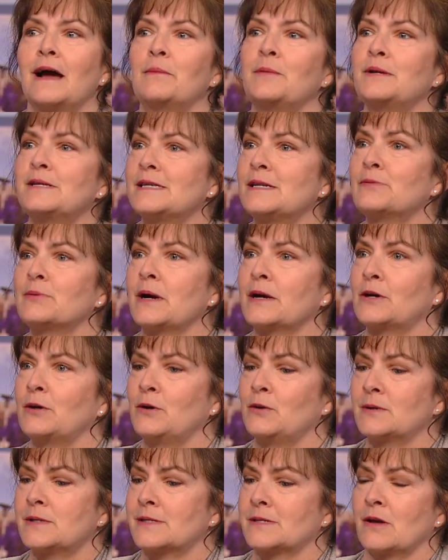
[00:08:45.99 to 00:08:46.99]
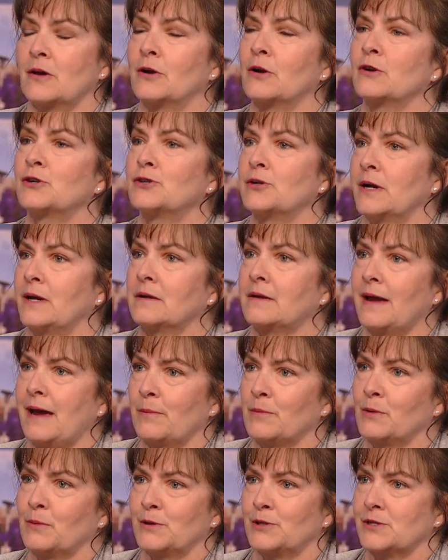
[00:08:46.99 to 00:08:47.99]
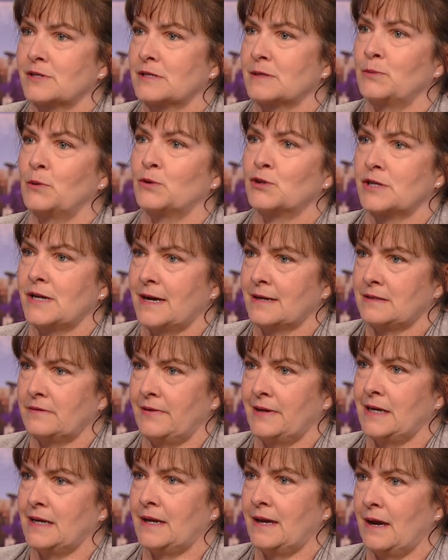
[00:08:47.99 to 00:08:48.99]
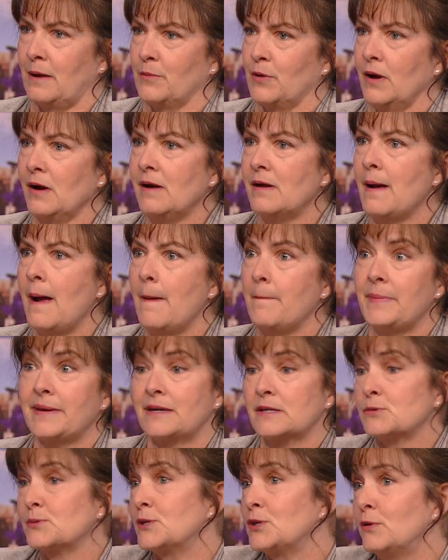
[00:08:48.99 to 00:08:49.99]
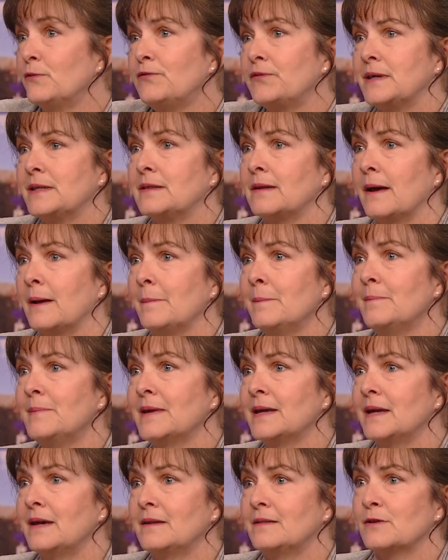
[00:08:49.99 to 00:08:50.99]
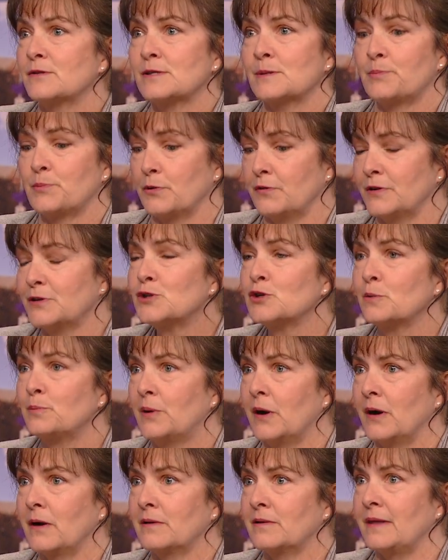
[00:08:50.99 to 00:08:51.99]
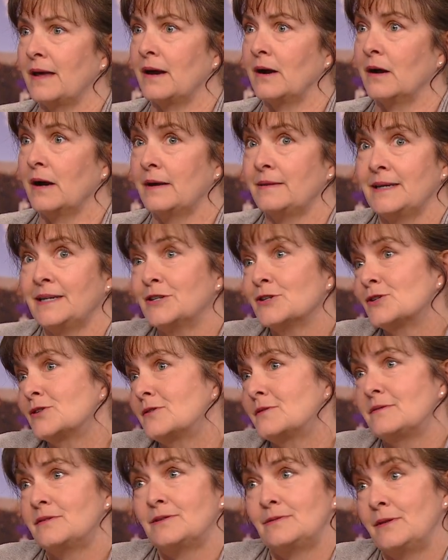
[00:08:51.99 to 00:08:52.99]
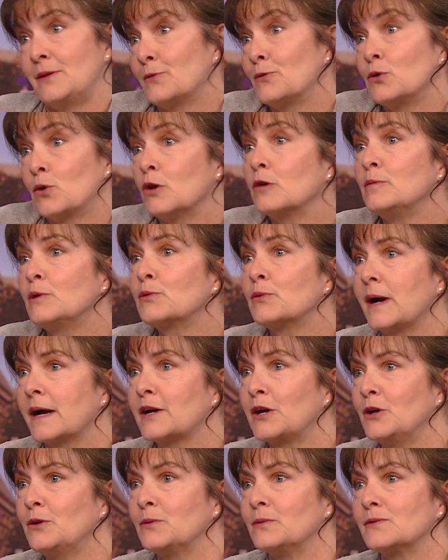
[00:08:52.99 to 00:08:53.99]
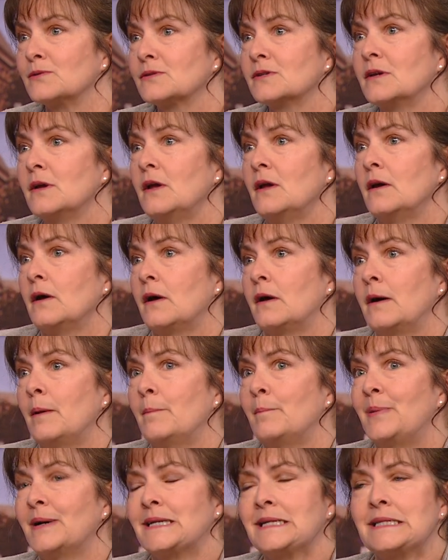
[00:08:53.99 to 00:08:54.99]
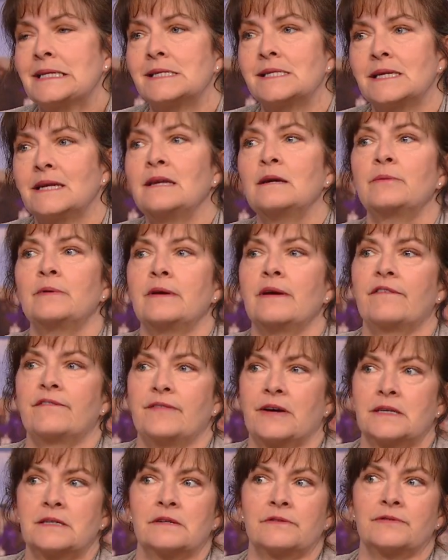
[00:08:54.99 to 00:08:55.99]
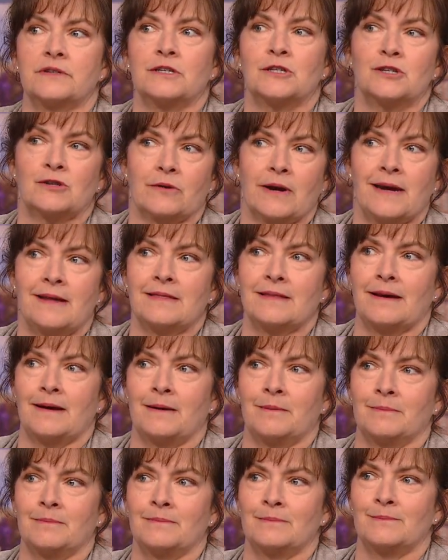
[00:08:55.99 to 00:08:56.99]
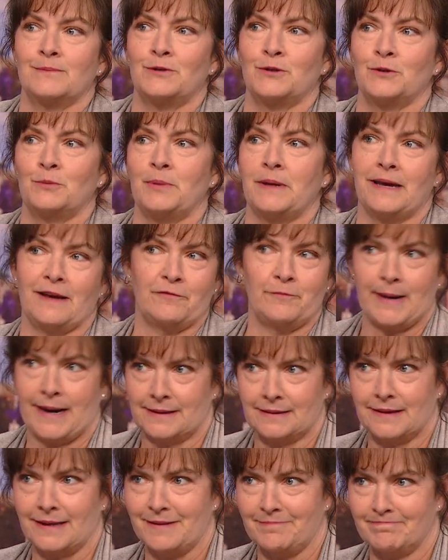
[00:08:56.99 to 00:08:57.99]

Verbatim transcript: time we see raccoons is on our trail camera, which is the motion activated camera, mm. because we don't feed them. There's a provincial park there, and they just they're normal raccoons. Um, but in the city, we effectively train them to behave badly.